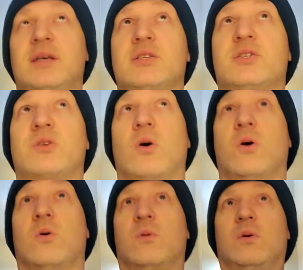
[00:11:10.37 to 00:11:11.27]

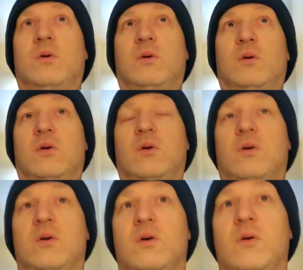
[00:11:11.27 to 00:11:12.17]
So,
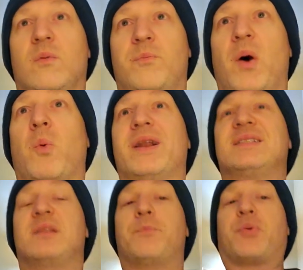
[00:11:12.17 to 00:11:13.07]
but what
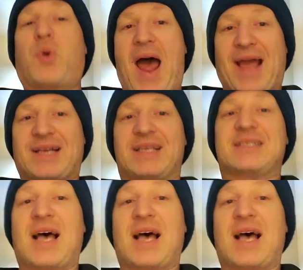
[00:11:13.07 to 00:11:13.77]
is the practice?